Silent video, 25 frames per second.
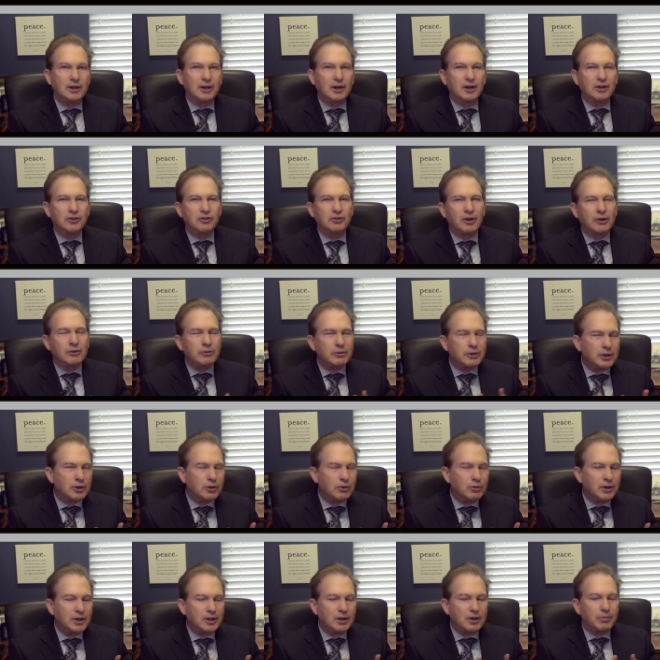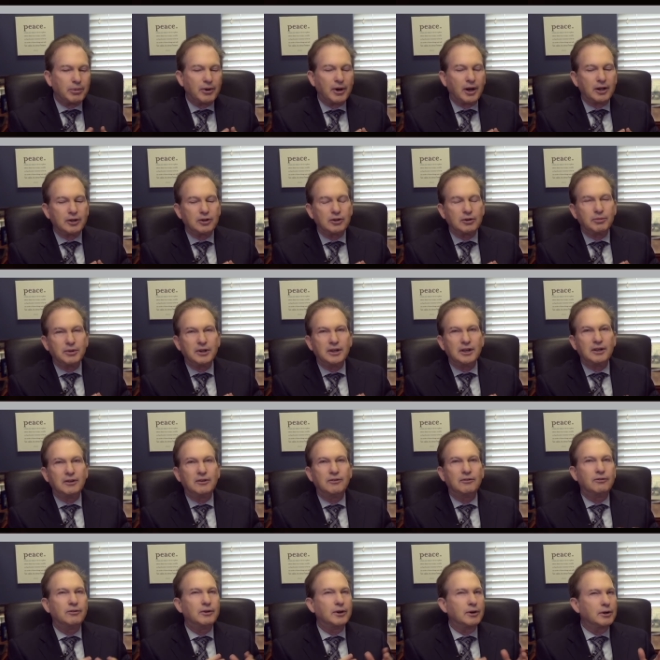are generally agreed upon to be
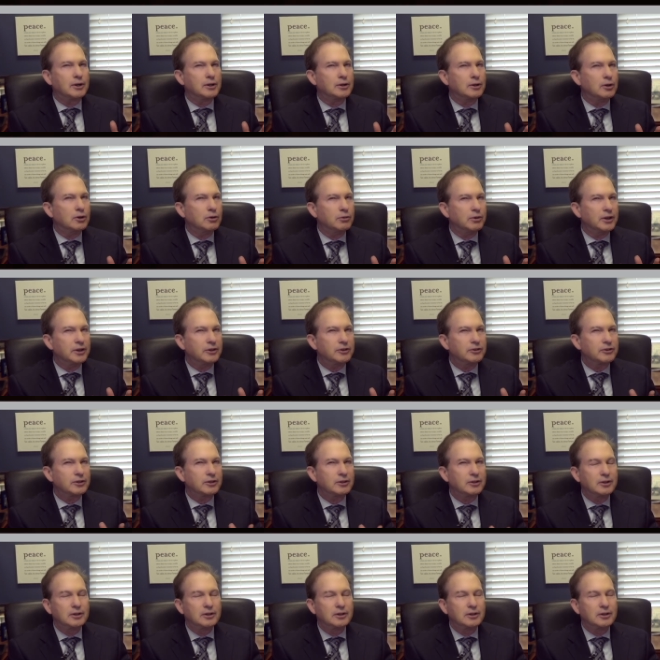very low risk,